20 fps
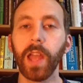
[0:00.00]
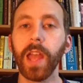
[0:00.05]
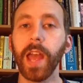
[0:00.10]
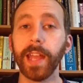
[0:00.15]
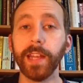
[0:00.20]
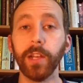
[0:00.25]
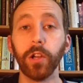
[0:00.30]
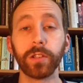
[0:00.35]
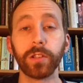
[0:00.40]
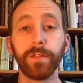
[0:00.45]

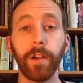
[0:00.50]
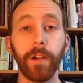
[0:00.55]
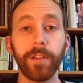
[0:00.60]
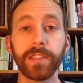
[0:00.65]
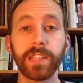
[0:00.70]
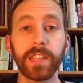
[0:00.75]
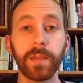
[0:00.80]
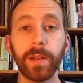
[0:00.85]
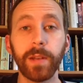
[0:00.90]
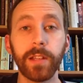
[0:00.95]
He looks very
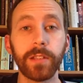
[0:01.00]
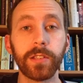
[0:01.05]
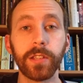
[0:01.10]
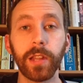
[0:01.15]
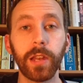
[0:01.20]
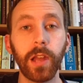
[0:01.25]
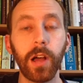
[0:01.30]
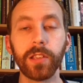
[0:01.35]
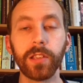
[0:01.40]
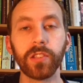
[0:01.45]
similar to the
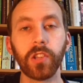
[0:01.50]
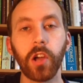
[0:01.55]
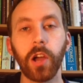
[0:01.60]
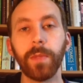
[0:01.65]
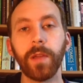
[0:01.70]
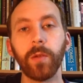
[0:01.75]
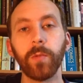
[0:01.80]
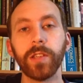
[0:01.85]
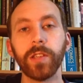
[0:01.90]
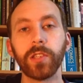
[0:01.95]
last time
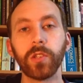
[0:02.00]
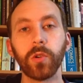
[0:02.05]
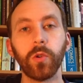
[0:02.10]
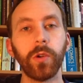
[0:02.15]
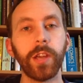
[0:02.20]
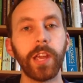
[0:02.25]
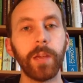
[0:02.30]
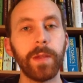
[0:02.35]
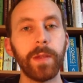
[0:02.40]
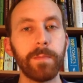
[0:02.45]
that we saw
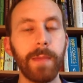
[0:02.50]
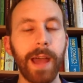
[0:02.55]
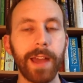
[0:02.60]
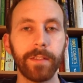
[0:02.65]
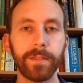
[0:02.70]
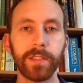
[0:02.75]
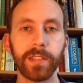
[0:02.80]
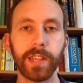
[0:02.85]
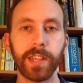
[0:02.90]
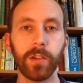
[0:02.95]
him in Man
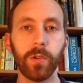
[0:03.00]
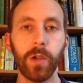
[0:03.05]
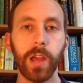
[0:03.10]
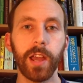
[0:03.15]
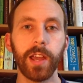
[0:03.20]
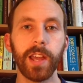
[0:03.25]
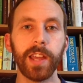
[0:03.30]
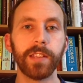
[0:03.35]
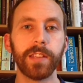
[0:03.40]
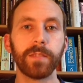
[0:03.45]
of Steel.
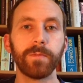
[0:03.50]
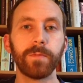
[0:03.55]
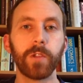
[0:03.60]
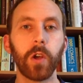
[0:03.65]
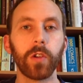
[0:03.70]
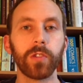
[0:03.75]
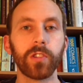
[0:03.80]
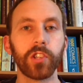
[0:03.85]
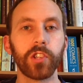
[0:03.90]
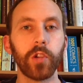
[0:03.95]
His
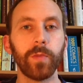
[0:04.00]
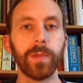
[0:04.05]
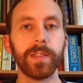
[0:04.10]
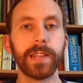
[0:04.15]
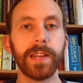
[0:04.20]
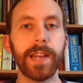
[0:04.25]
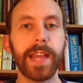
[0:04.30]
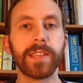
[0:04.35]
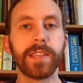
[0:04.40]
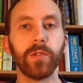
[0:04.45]
costume is a
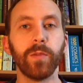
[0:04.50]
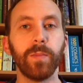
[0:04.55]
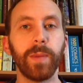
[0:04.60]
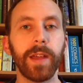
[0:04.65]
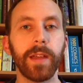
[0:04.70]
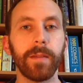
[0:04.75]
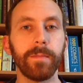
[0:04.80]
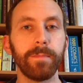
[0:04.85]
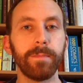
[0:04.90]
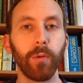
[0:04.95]
little
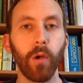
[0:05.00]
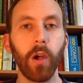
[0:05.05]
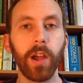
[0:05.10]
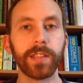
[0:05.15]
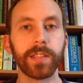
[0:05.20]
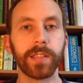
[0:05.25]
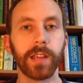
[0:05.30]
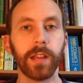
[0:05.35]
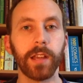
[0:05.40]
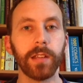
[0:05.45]
bit
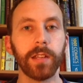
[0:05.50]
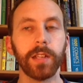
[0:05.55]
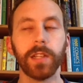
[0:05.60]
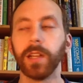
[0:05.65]
brighter,